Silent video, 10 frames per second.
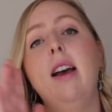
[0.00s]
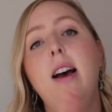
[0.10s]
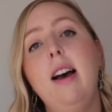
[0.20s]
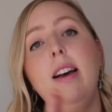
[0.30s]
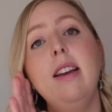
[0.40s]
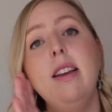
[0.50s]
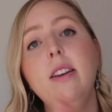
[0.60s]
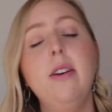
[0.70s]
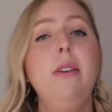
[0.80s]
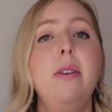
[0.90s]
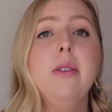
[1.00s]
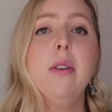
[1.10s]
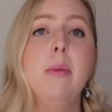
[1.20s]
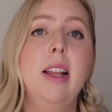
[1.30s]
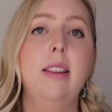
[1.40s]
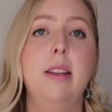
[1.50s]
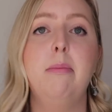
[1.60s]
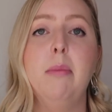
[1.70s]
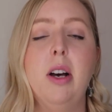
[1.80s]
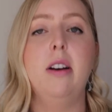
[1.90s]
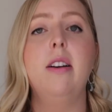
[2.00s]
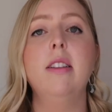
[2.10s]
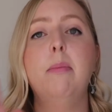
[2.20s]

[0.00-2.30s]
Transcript: Hi-ho, the Rattlin bog,